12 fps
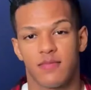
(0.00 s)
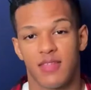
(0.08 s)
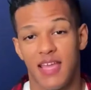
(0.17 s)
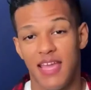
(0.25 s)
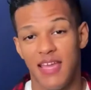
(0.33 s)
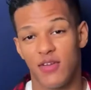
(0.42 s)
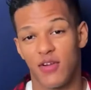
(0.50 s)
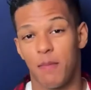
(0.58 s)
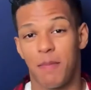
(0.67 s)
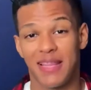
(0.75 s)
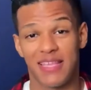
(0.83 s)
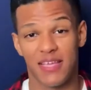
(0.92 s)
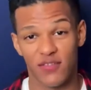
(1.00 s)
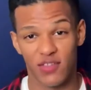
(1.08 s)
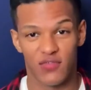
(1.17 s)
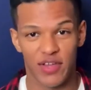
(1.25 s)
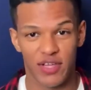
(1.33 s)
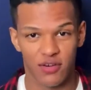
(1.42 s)
Hey there, by the end of this
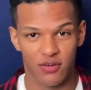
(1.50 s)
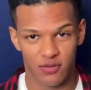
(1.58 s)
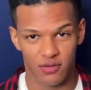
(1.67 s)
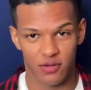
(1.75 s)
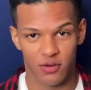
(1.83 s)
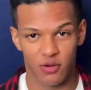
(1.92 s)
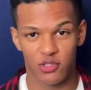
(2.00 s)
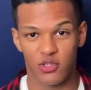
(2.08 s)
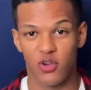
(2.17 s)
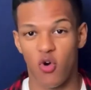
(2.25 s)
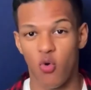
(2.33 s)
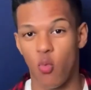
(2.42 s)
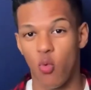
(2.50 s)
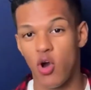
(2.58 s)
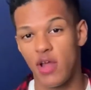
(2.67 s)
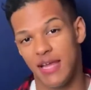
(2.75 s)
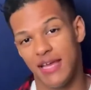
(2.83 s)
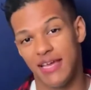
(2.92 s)
video, you're going to know
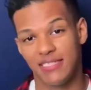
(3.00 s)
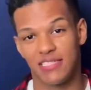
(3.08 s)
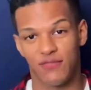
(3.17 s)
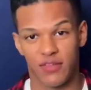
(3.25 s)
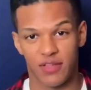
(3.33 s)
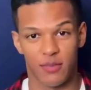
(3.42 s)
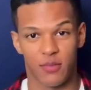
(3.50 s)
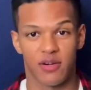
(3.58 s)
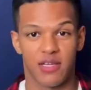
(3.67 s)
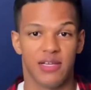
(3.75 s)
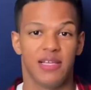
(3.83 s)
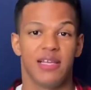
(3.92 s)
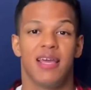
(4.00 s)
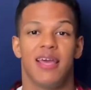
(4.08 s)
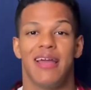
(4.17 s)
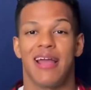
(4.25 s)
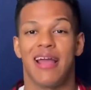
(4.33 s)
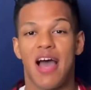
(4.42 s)
what is affiliate marketing
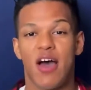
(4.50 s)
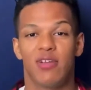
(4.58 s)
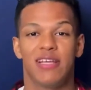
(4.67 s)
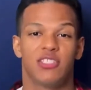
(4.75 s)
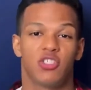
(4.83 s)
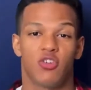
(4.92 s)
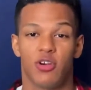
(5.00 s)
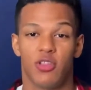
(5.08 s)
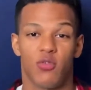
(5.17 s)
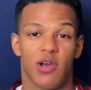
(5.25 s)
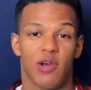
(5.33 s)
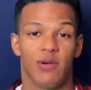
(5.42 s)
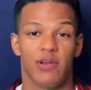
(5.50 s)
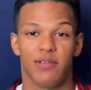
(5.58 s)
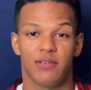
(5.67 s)
and how to get started the right way.